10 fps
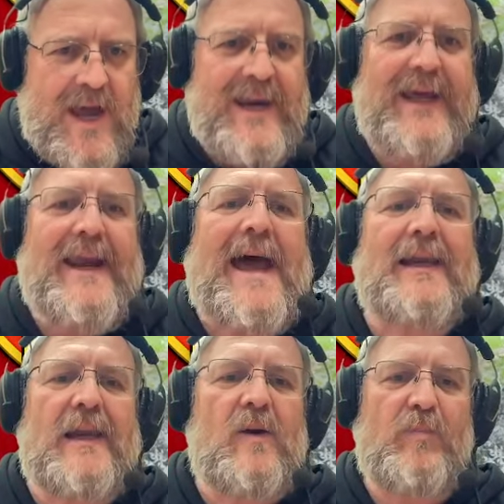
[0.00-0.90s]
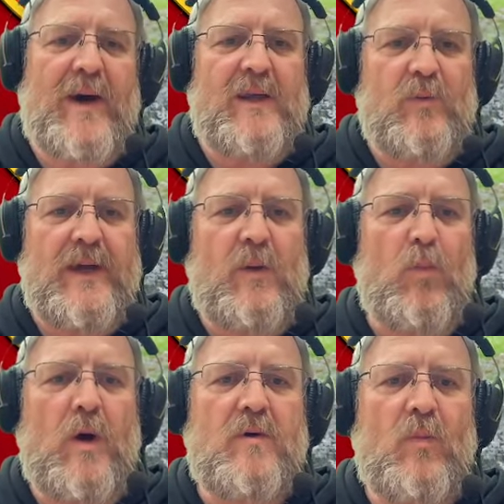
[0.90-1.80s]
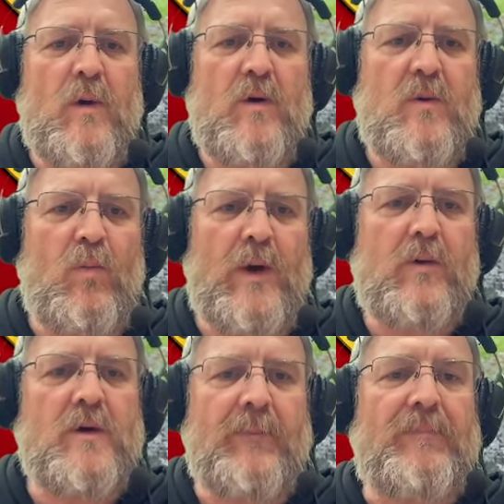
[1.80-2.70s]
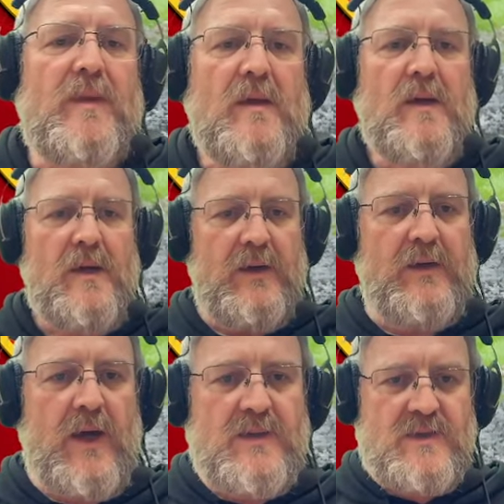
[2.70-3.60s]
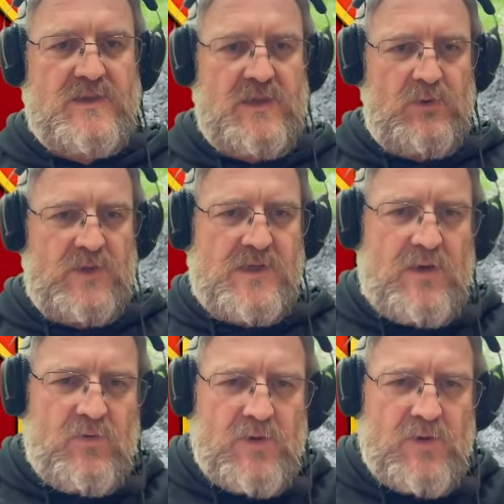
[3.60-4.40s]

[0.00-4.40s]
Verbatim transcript: Hanin, hello by the way, and welcome, welcome, welcome. Nice to see you on the channel.